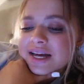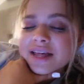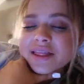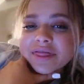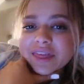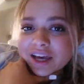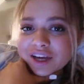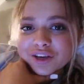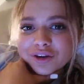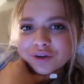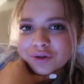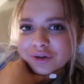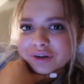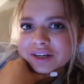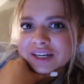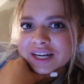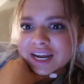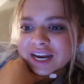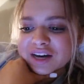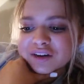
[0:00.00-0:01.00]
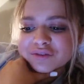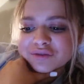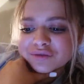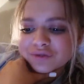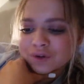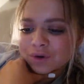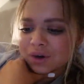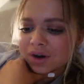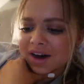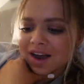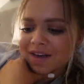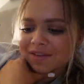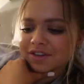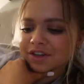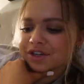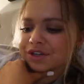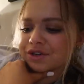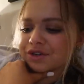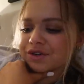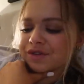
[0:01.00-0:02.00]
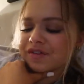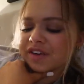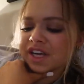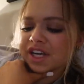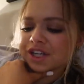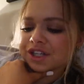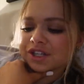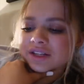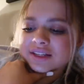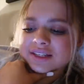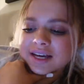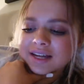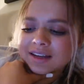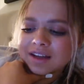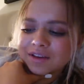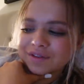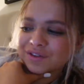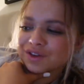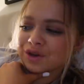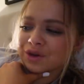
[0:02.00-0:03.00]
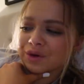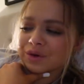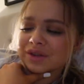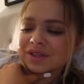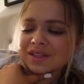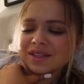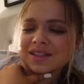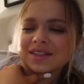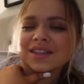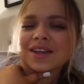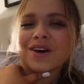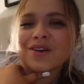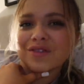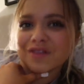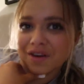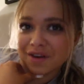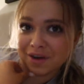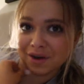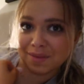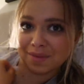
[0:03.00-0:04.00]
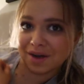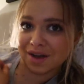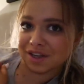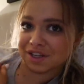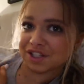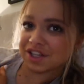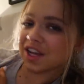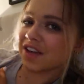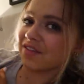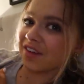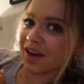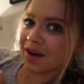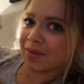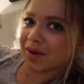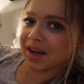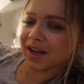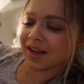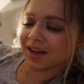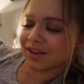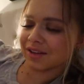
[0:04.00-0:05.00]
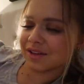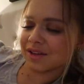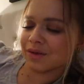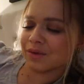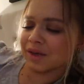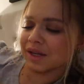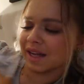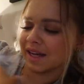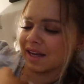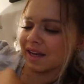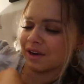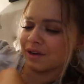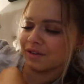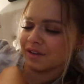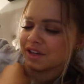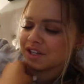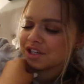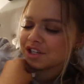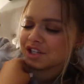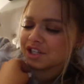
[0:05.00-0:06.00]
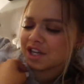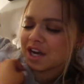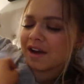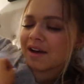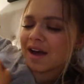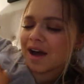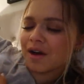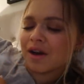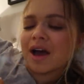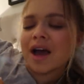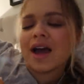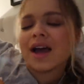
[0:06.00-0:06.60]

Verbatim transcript: thank you courtney for having on your notifications i love you so very much if anybody else would like a notification shout out